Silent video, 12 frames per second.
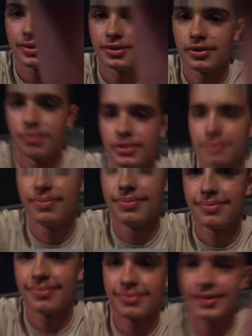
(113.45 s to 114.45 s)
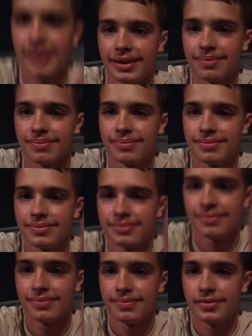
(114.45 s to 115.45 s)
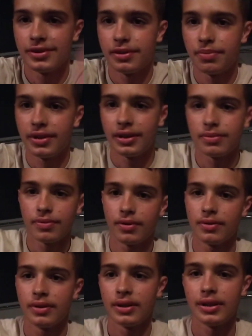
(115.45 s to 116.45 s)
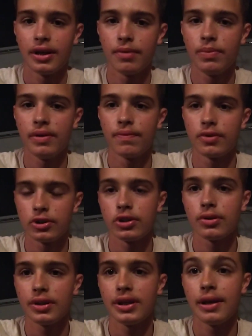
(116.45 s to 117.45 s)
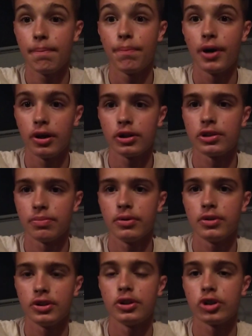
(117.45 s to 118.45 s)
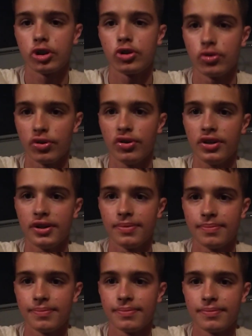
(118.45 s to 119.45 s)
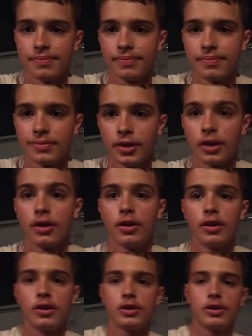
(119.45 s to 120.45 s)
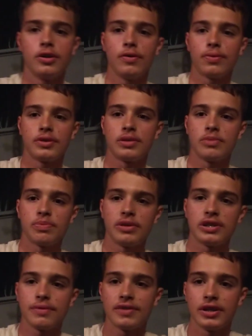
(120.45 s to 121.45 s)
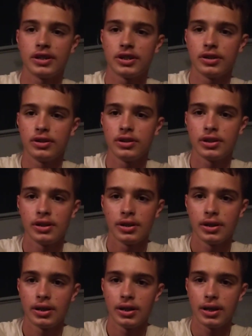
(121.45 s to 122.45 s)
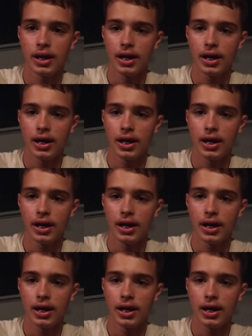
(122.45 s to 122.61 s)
Stupid thing keeps going. That would be virtually impossible to destroy. So, for some specifications, it